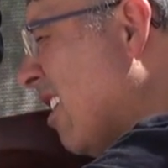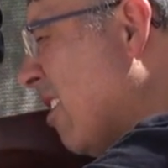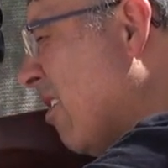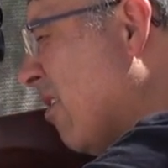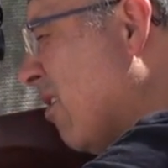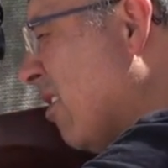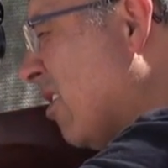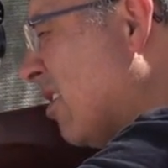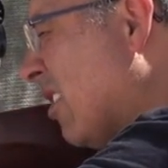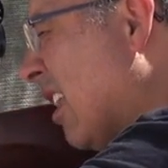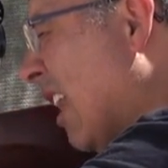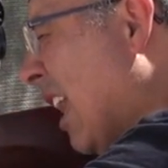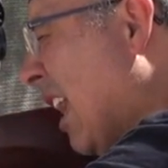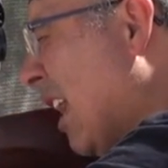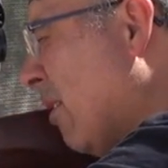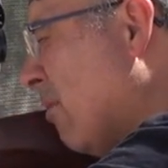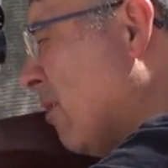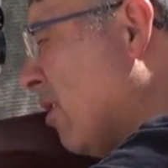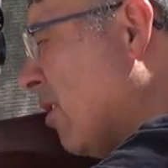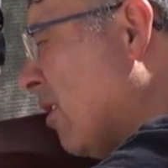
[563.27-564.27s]
I'm just gonna
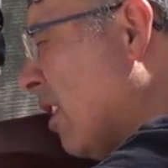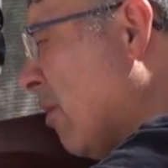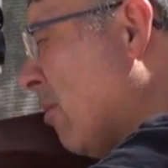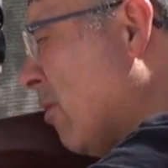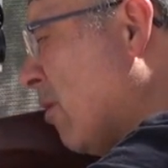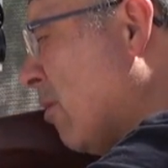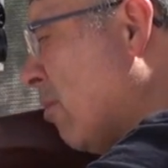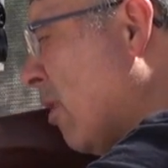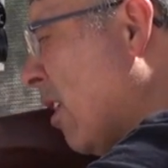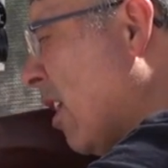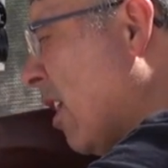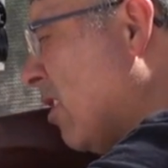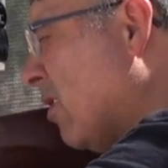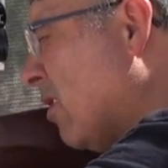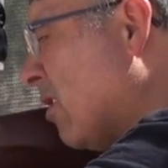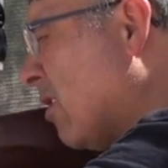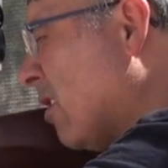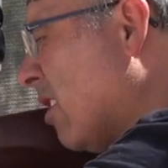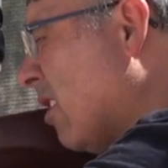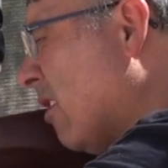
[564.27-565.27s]
aim the same spot
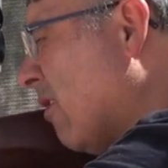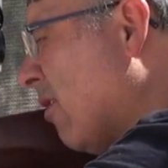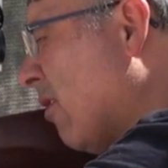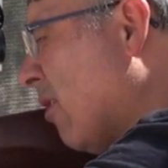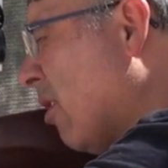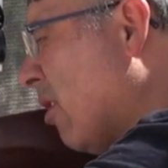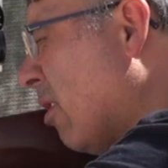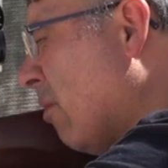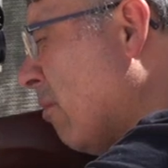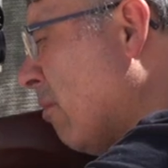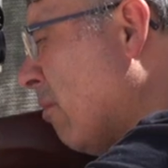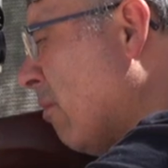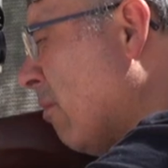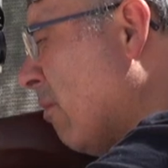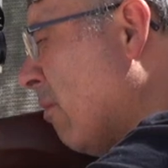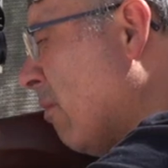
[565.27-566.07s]
just to confirm.